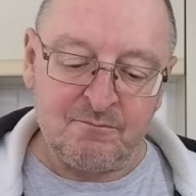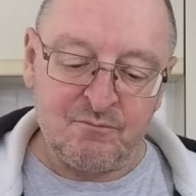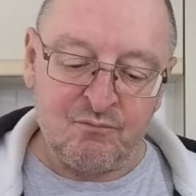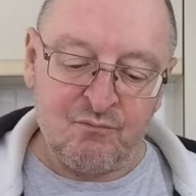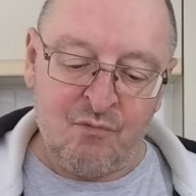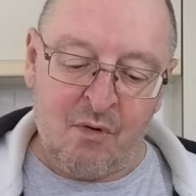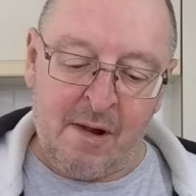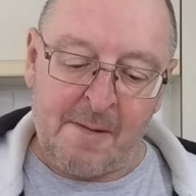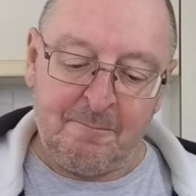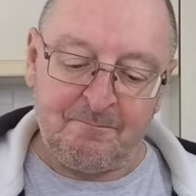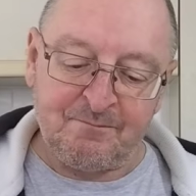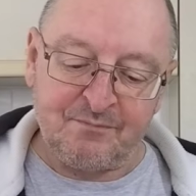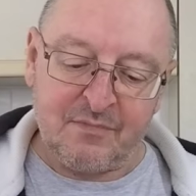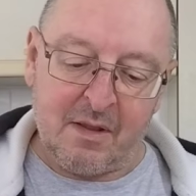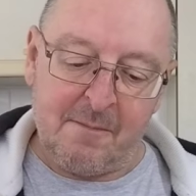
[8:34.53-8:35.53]
Right,
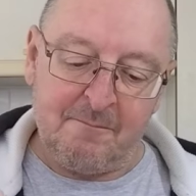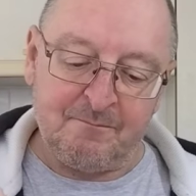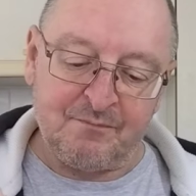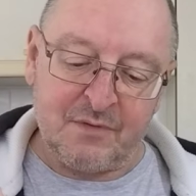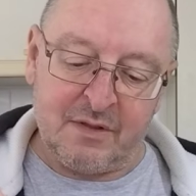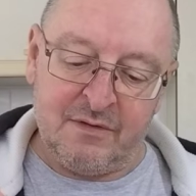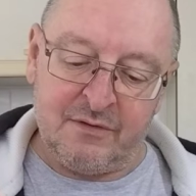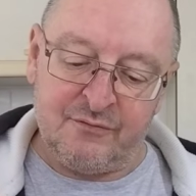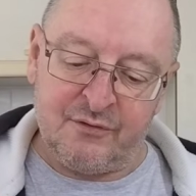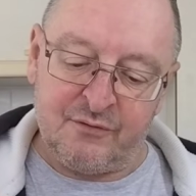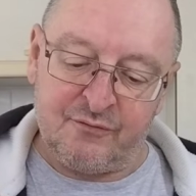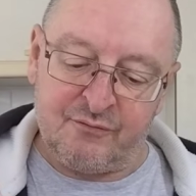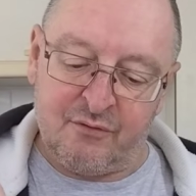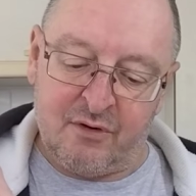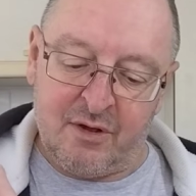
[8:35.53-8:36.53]
let's just
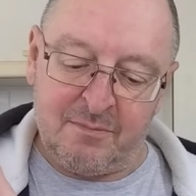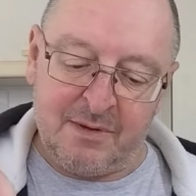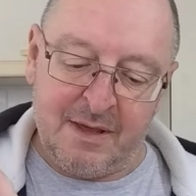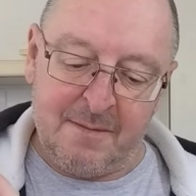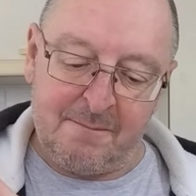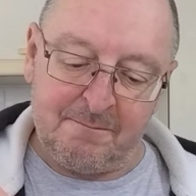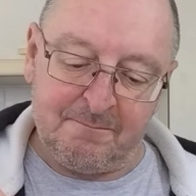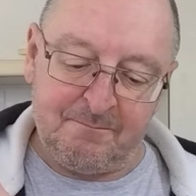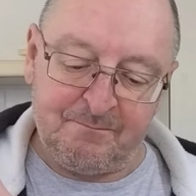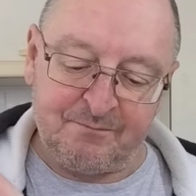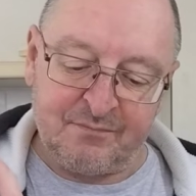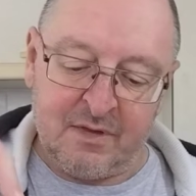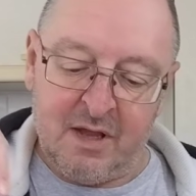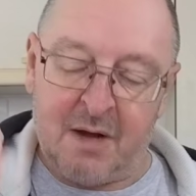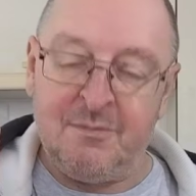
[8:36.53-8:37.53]
try a bit.
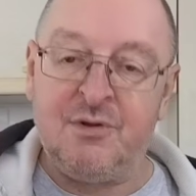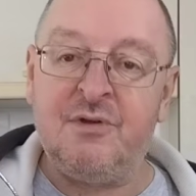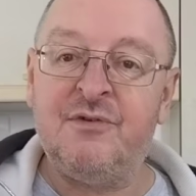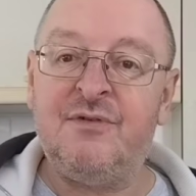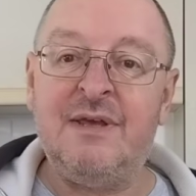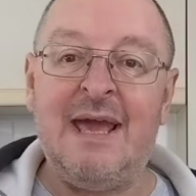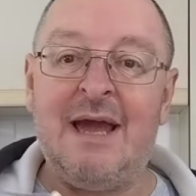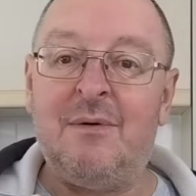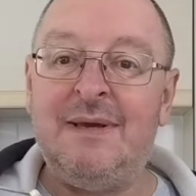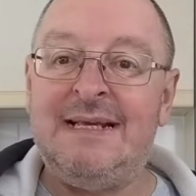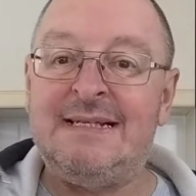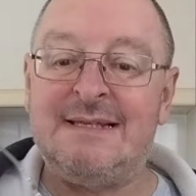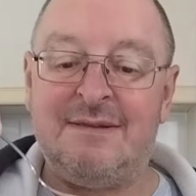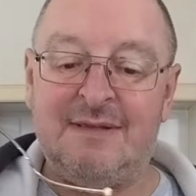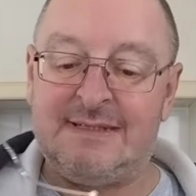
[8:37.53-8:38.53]
I mean, you can see how
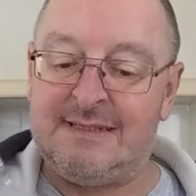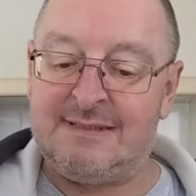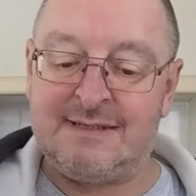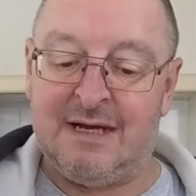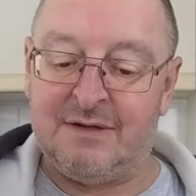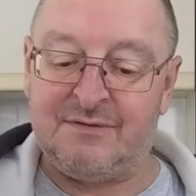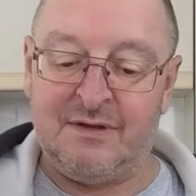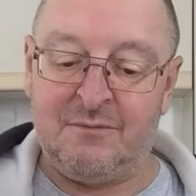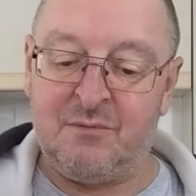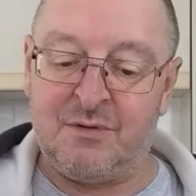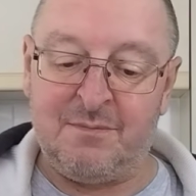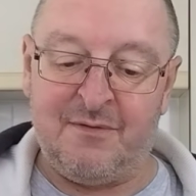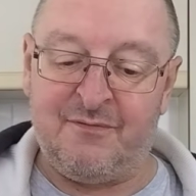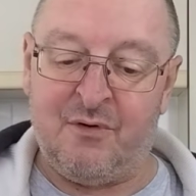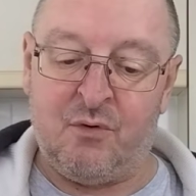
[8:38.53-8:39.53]
easy this is cutting with my
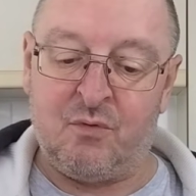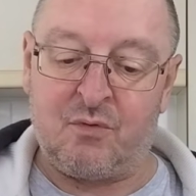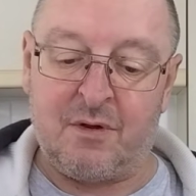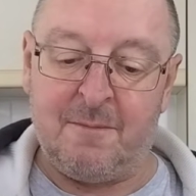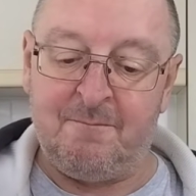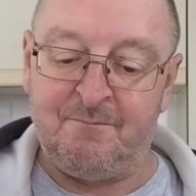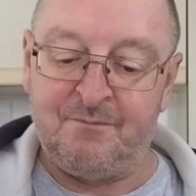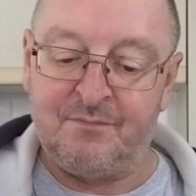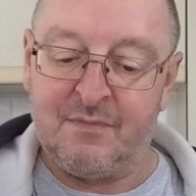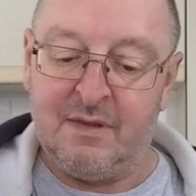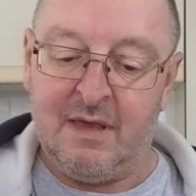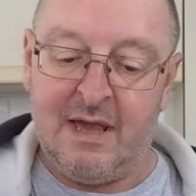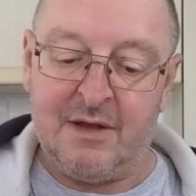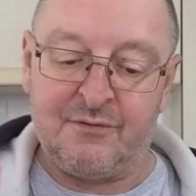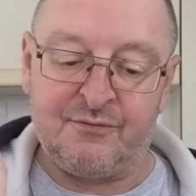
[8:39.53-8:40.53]
fork,
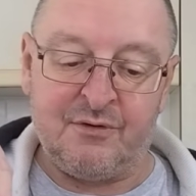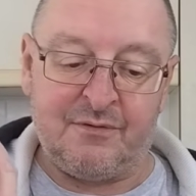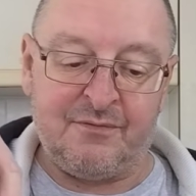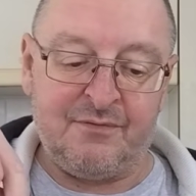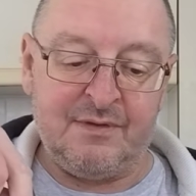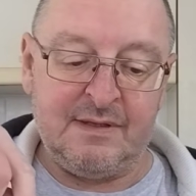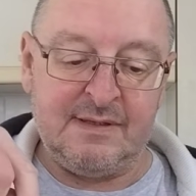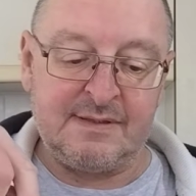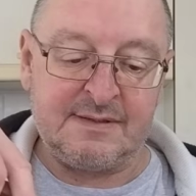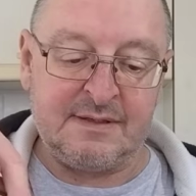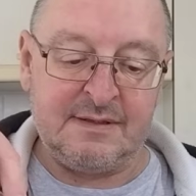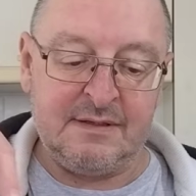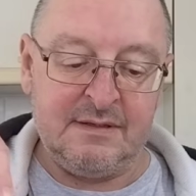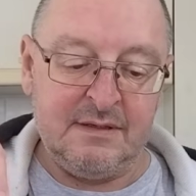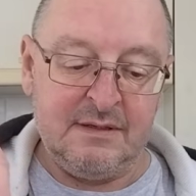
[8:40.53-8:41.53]
how soft these
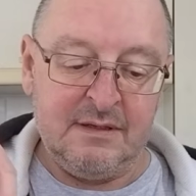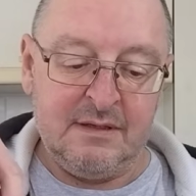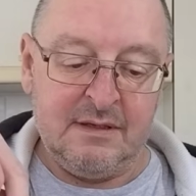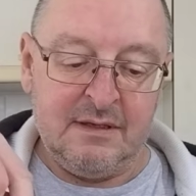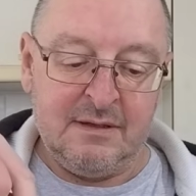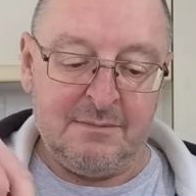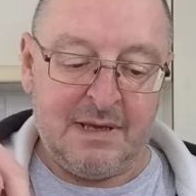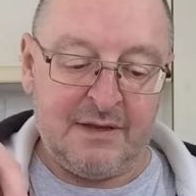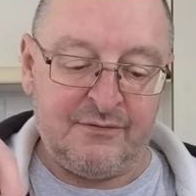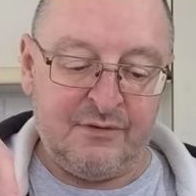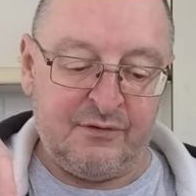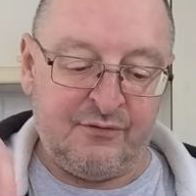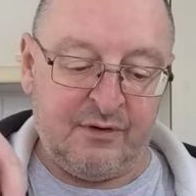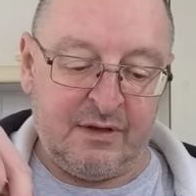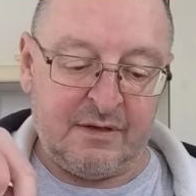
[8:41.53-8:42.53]
pasta
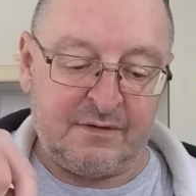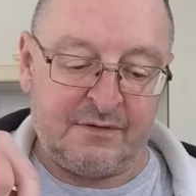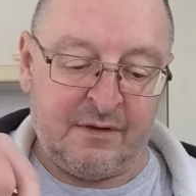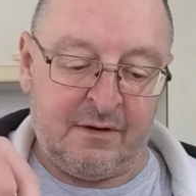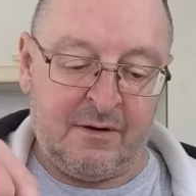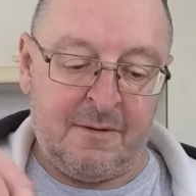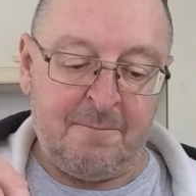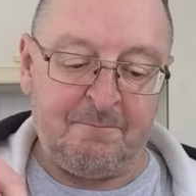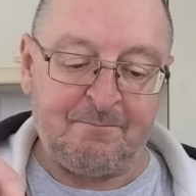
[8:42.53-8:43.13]
sheets are.